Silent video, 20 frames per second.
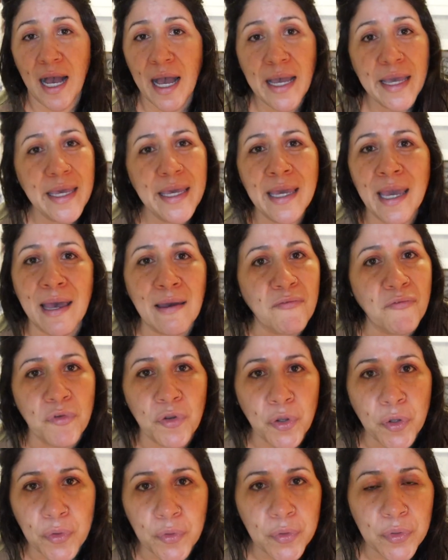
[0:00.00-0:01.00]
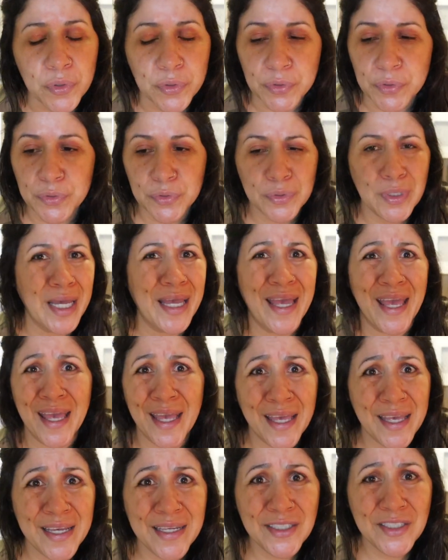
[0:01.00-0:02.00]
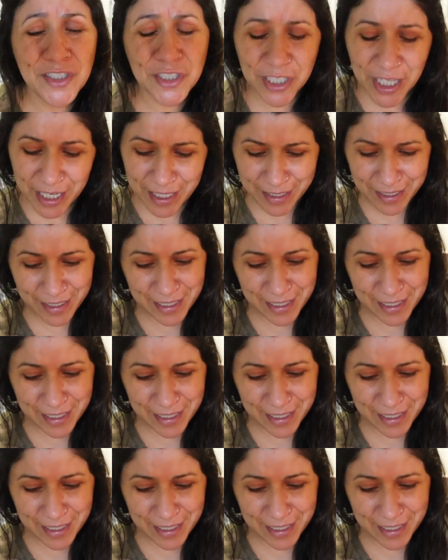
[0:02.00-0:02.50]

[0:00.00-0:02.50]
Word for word: I have no clue. Age.